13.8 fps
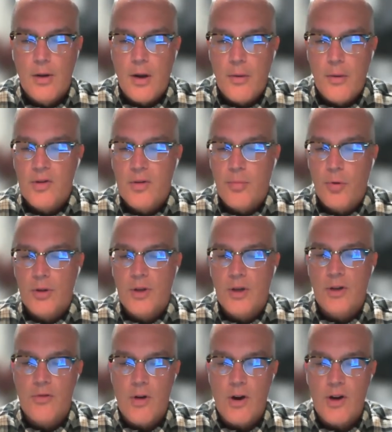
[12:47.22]
I would support the
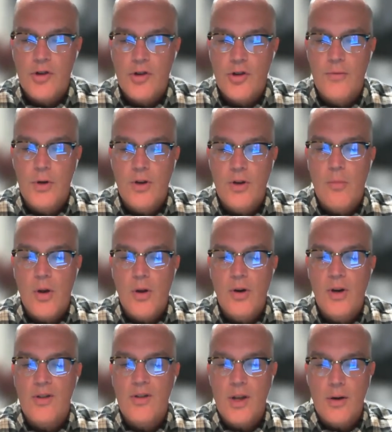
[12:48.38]
construction of new
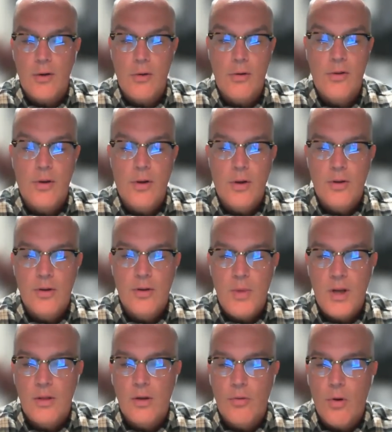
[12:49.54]
community centers to
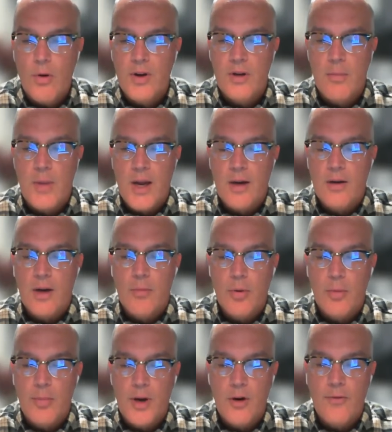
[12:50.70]
meet the growing demand and
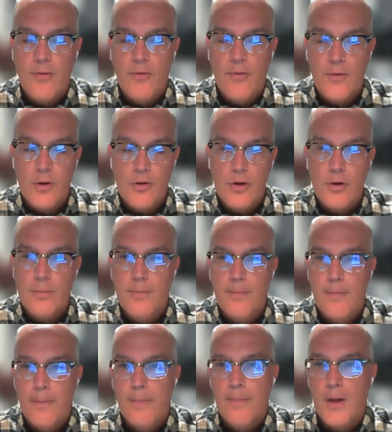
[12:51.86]
prepare for the future.
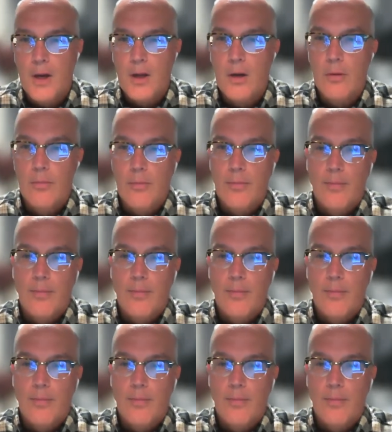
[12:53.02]
Thank you.